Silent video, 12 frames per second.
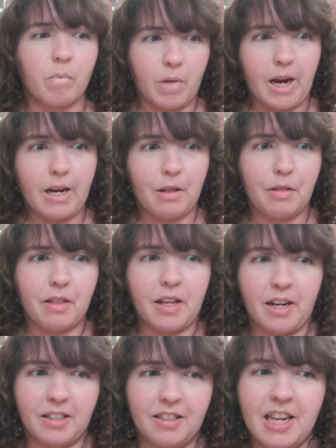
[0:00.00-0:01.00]
anything
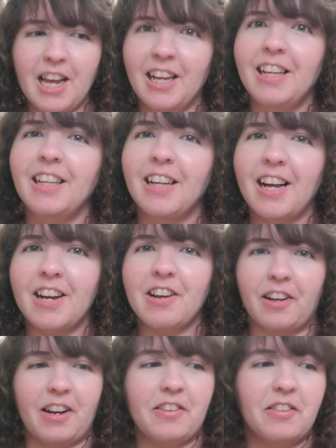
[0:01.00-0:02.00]
that is
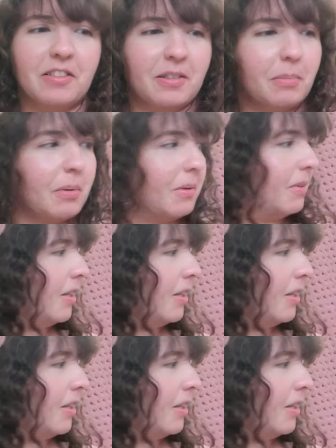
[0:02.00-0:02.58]
not adjustable.